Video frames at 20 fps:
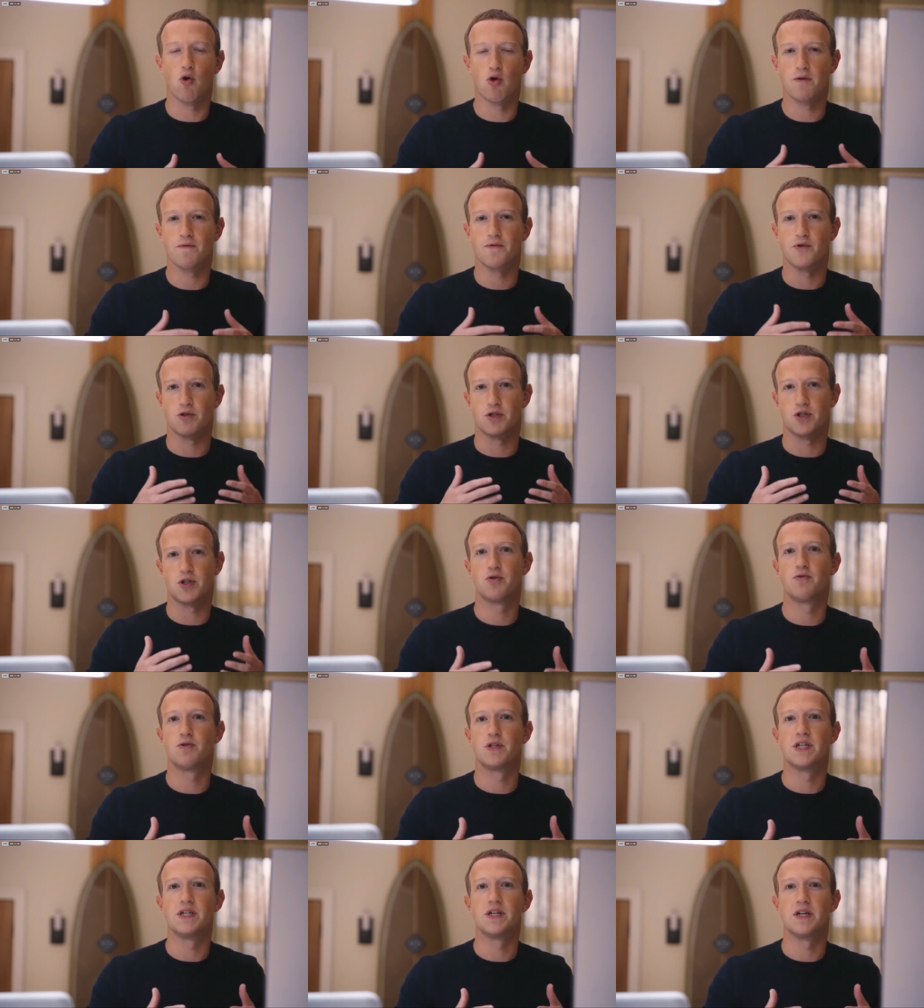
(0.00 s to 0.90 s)
that
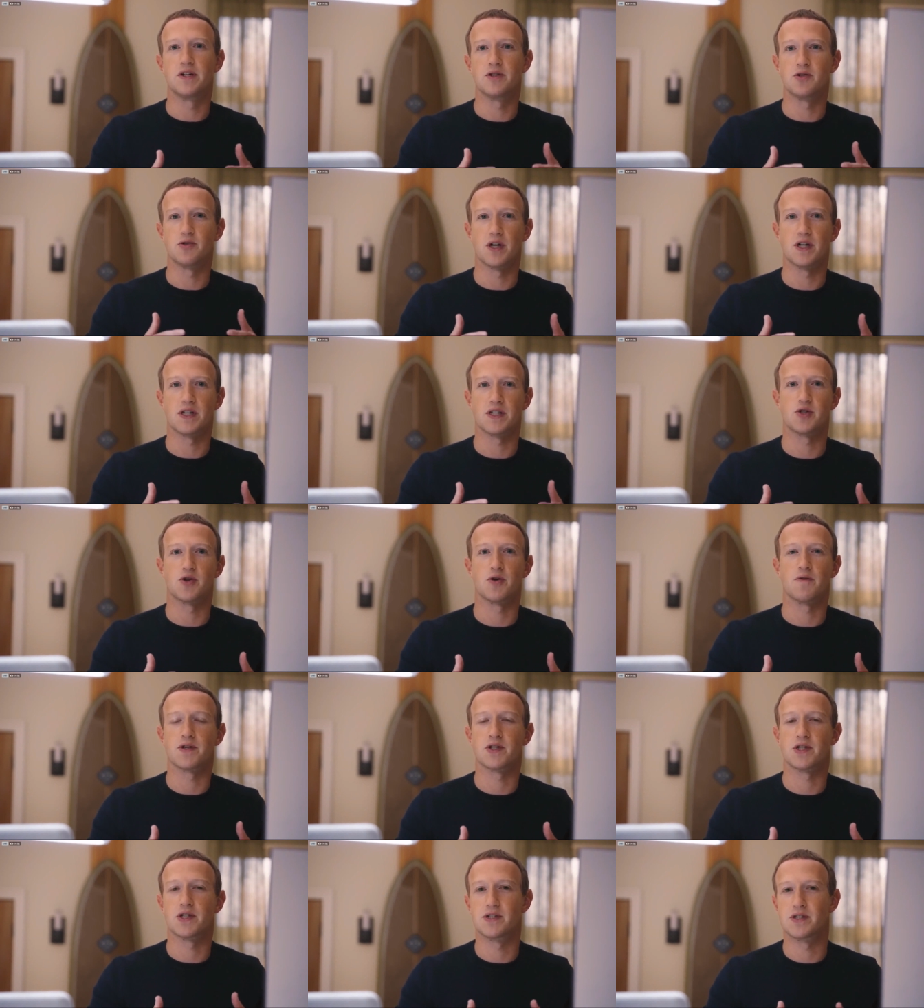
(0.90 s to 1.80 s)
the
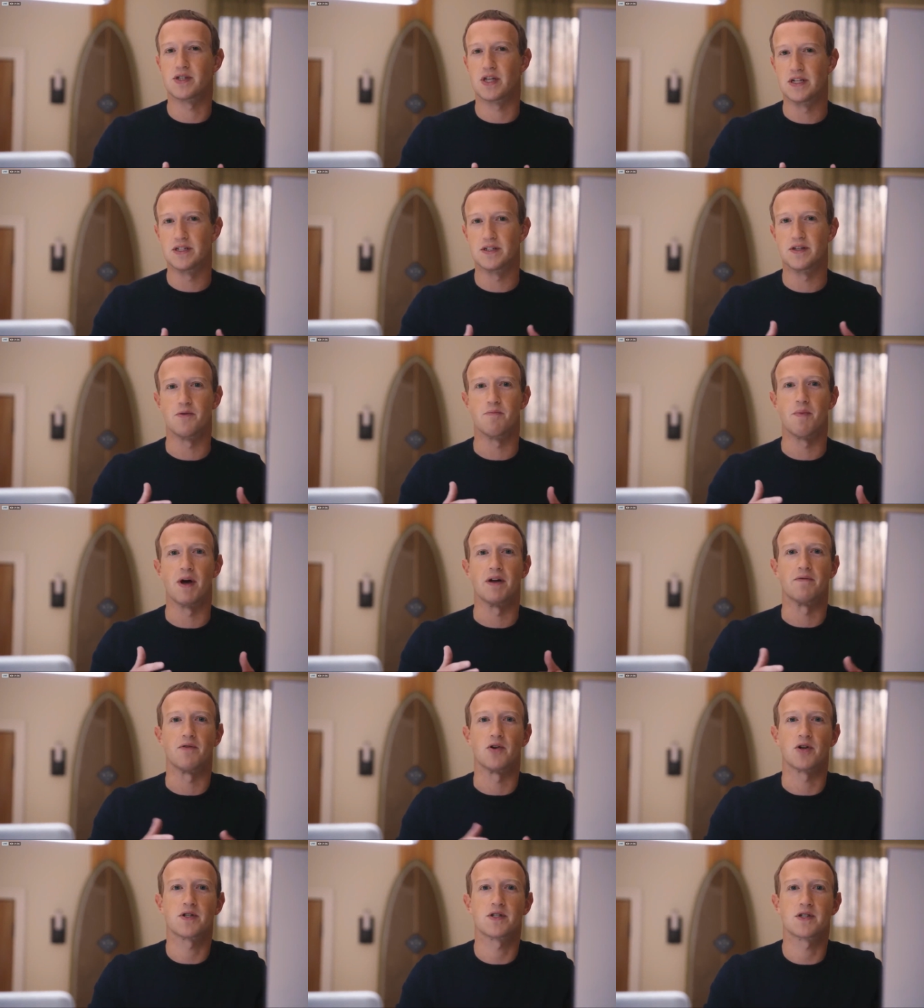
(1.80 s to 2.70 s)
metaverse won't be
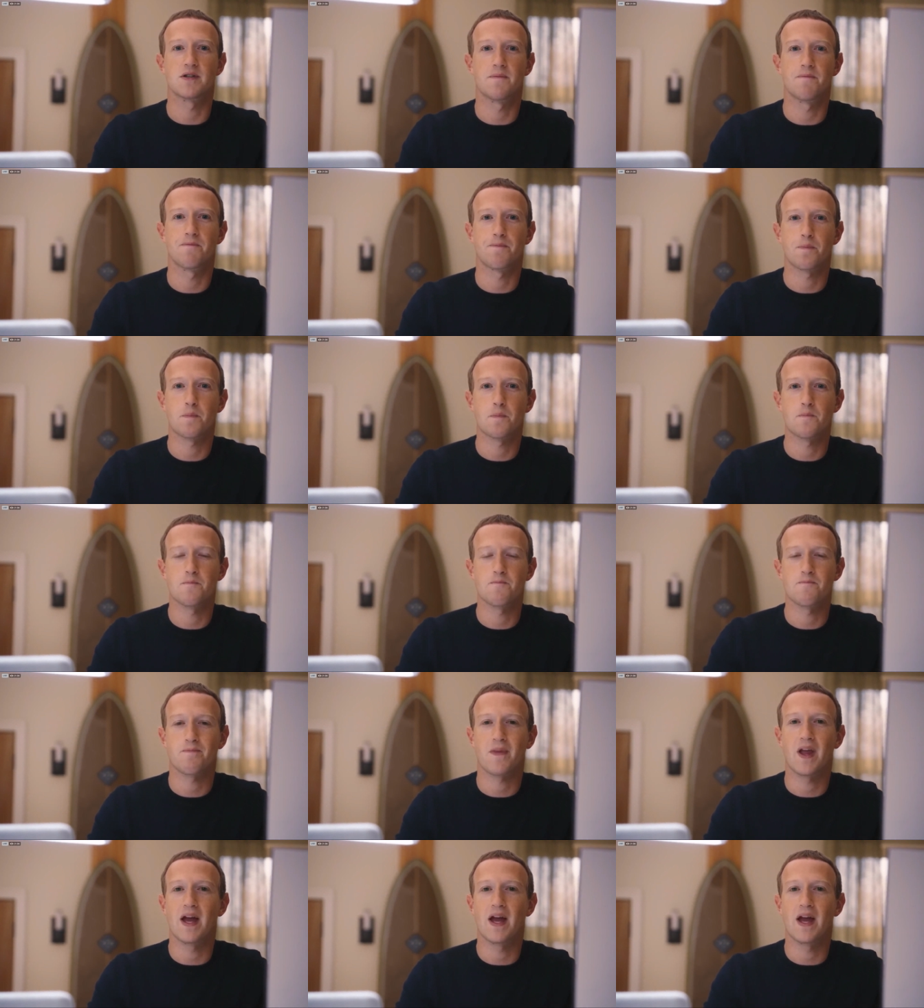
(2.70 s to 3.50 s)
built overnight,